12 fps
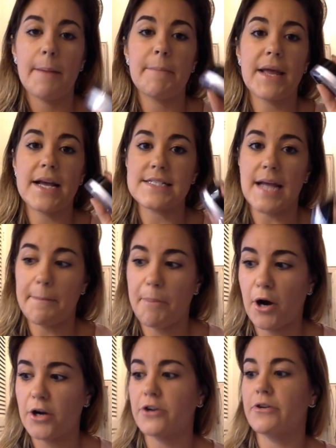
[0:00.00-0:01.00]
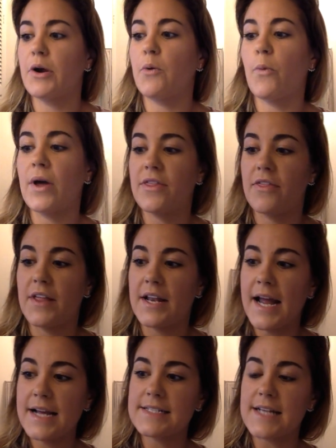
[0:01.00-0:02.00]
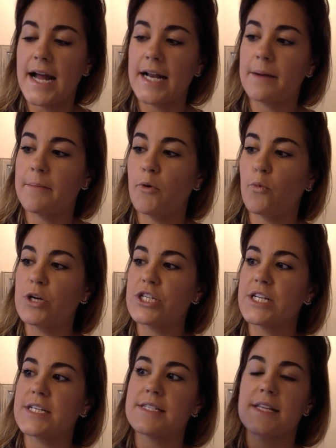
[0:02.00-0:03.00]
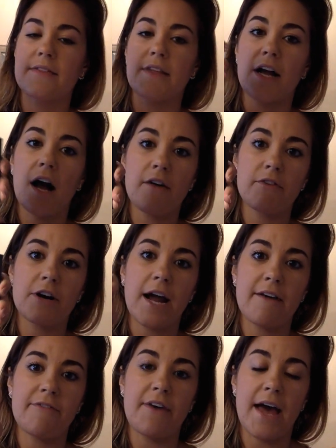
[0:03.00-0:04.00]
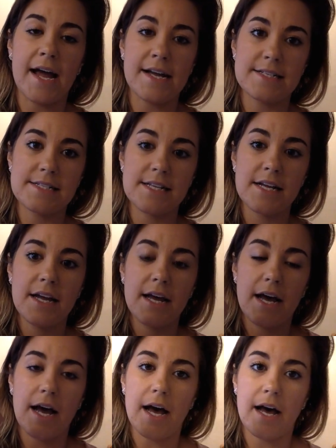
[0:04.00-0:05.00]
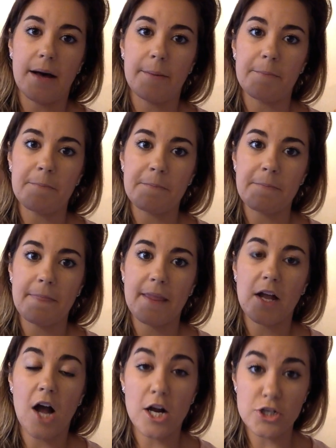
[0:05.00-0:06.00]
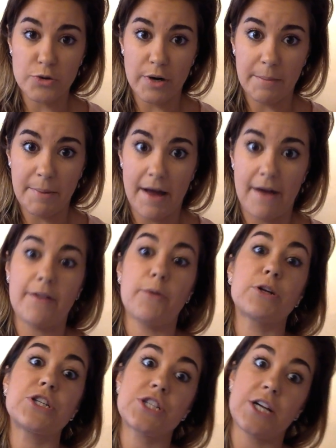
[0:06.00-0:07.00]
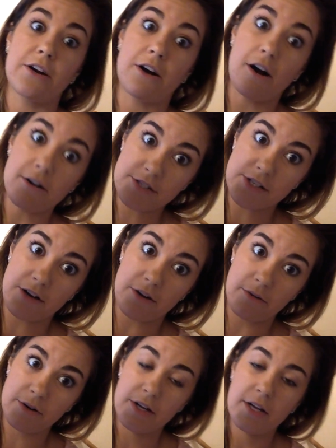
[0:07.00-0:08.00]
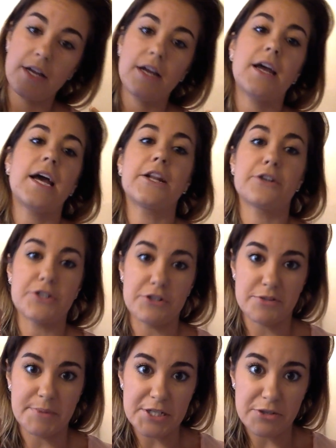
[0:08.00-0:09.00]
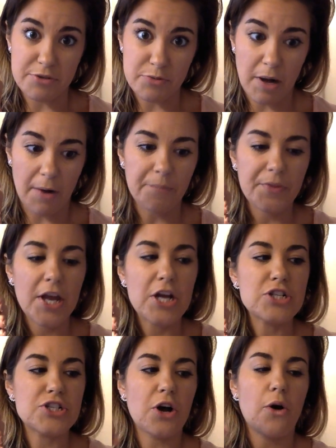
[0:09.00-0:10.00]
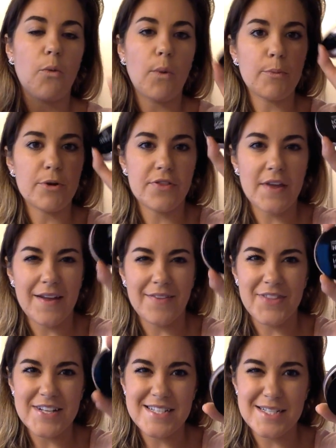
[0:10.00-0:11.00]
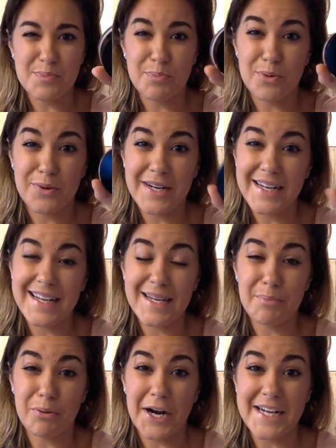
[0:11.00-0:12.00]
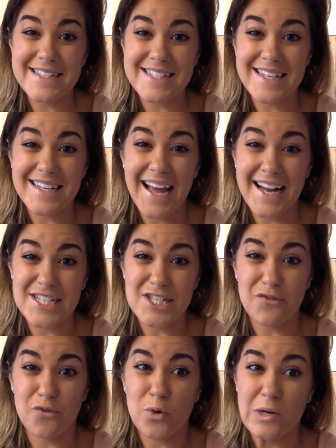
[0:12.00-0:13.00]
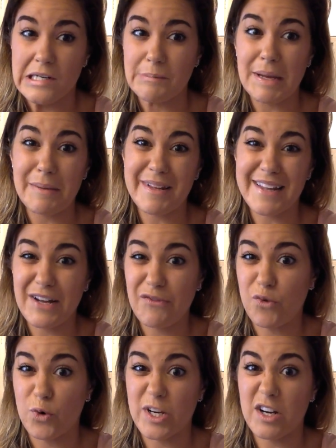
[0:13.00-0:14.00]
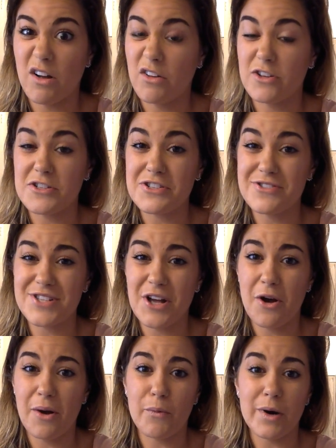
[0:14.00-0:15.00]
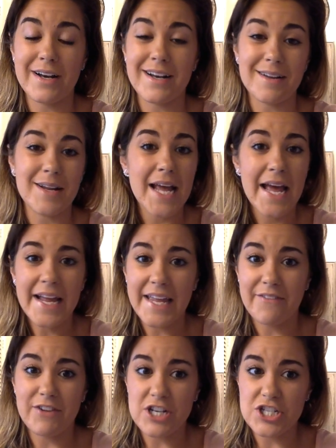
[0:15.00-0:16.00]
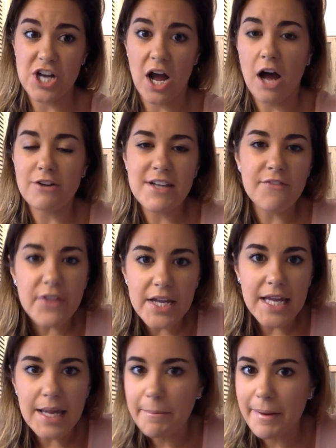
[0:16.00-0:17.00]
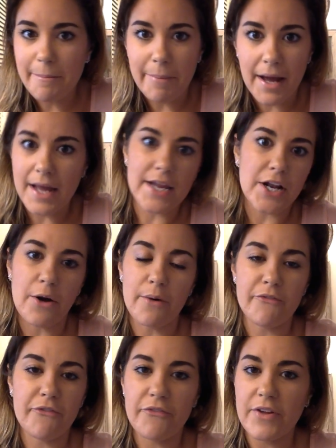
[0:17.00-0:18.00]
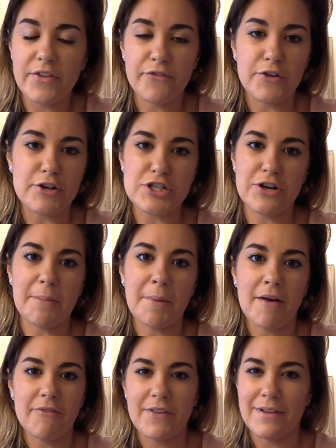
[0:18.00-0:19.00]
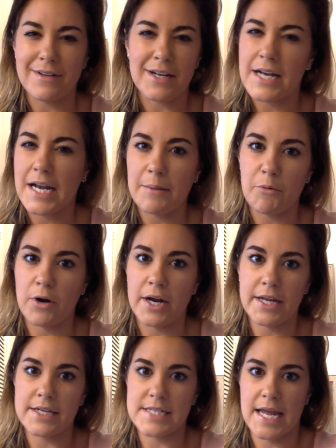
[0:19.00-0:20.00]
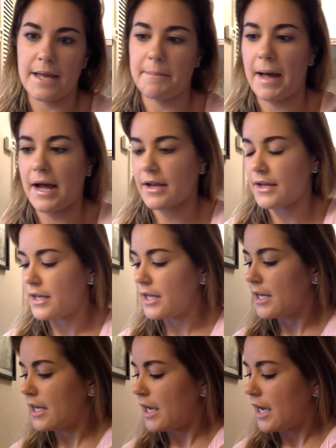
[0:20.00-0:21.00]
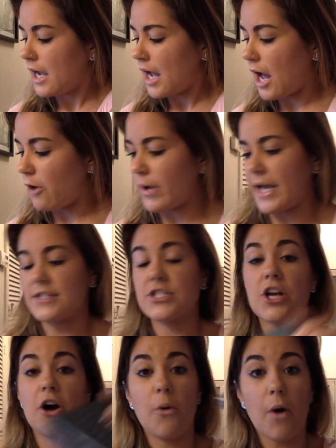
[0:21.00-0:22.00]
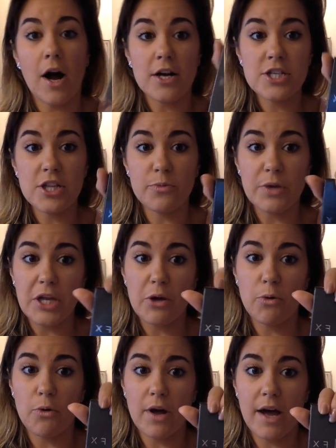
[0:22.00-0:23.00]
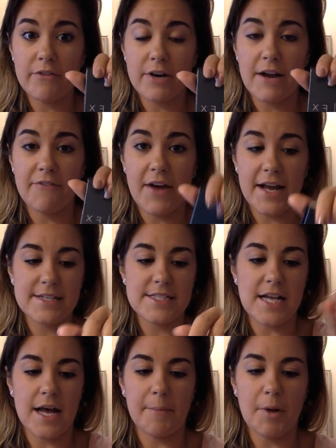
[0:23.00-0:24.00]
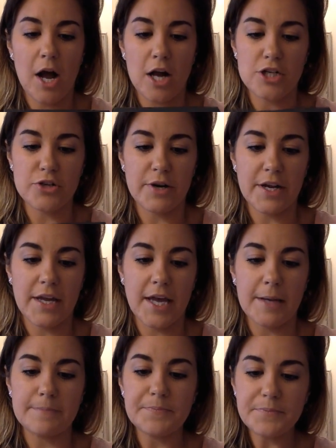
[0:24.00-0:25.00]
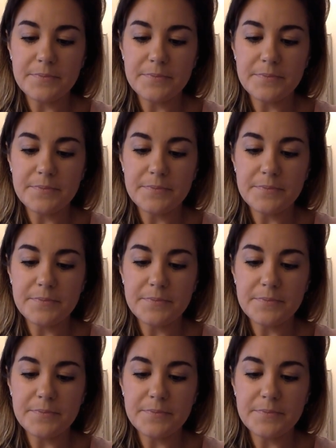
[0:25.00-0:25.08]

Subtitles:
because I partner it with the next item, which is the Cover FX contouring palette, which Shara also introduced me to as well. So one more thing, this is pretty pricey at Sephora, maybe like $40 or so. I wanted to give it a shot. I'll definitely keep it, but you know, if in the future I'm not feeling it anymore, I can take it back. Okay, so on to the really cool Cover FX contouring kit.